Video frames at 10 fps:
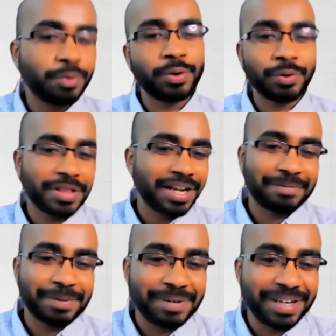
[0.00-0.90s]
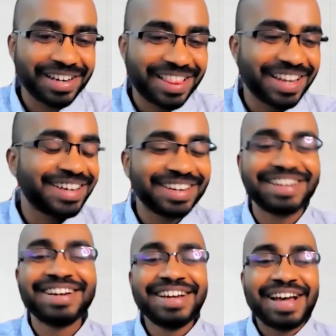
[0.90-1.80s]
Who knows, like 50 years
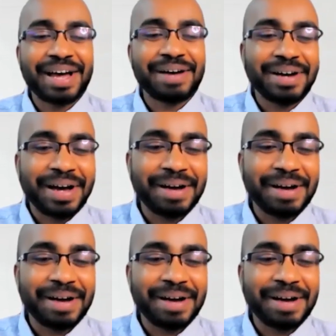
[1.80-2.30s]
later, I